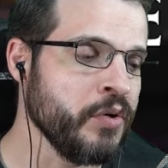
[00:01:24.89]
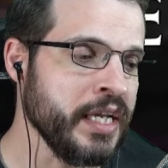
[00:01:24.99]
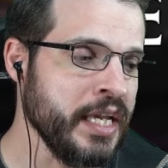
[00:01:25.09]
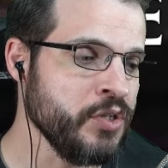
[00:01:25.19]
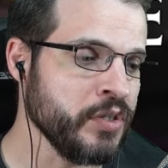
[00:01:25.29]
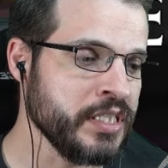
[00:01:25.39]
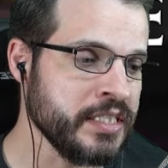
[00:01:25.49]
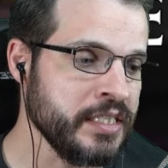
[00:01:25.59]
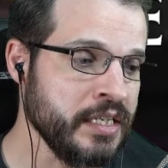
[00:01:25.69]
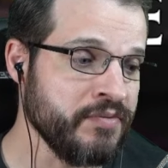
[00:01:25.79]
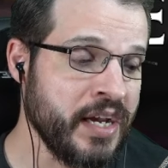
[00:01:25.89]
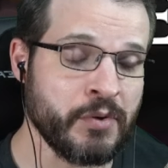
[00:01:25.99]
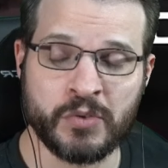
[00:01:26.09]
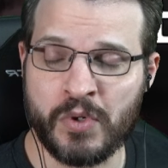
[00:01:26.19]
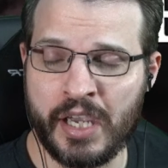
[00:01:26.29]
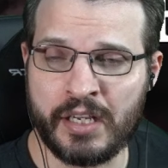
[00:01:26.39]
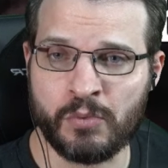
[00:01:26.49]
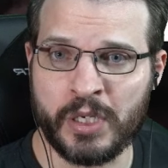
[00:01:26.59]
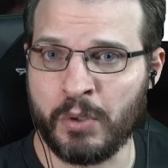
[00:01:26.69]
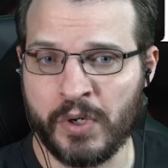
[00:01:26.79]
and you can see if I was right, we
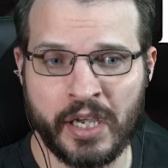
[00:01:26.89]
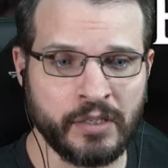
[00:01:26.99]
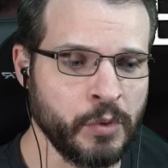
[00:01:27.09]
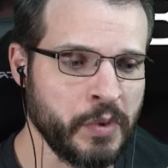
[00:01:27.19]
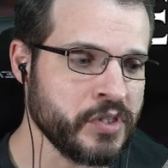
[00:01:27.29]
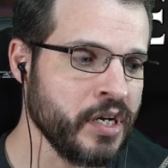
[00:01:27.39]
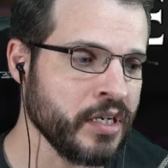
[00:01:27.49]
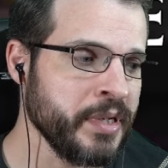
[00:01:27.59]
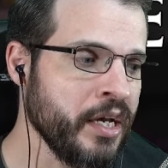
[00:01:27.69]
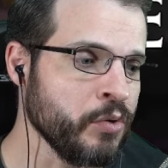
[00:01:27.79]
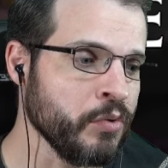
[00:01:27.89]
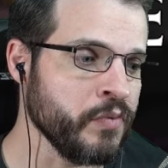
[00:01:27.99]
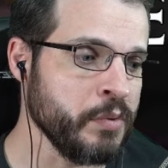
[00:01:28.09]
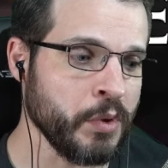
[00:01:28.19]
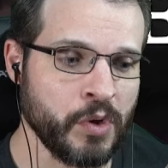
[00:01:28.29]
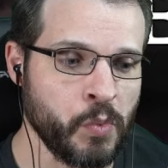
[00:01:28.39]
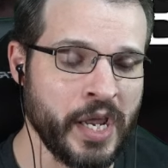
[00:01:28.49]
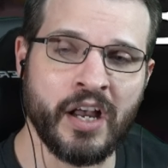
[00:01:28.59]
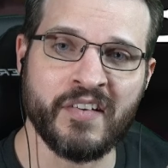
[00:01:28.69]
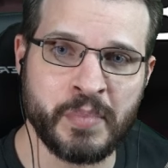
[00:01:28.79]
were right in what we were talking about, or if we were way
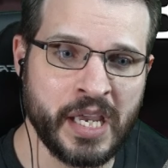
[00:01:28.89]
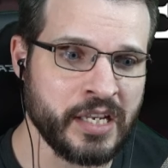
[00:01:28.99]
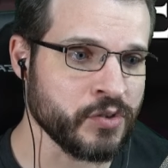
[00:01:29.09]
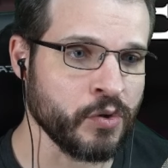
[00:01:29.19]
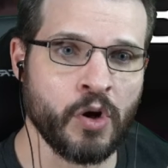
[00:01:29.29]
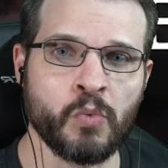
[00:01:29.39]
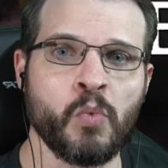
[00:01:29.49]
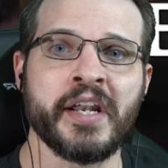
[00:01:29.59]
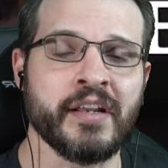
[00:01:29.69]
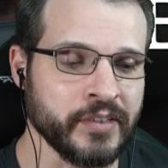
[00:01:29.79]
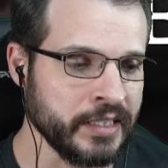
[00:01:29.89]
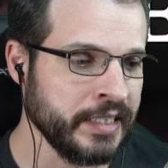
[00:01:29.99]
off base or whatever.